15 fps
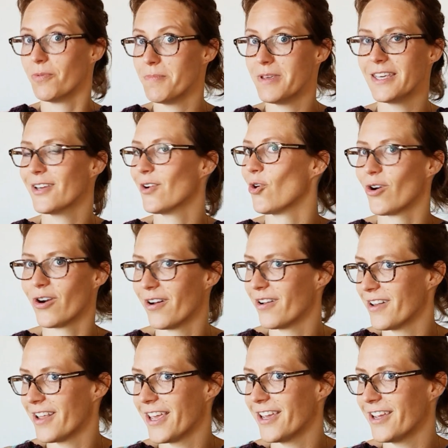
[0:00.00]
me or on
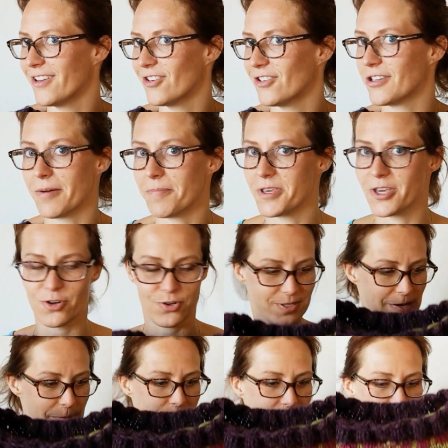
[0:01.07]
a dummy or
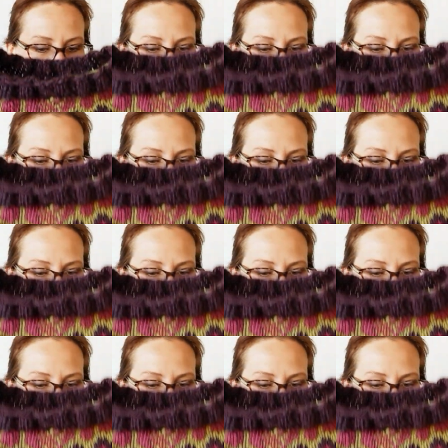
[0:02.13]
something.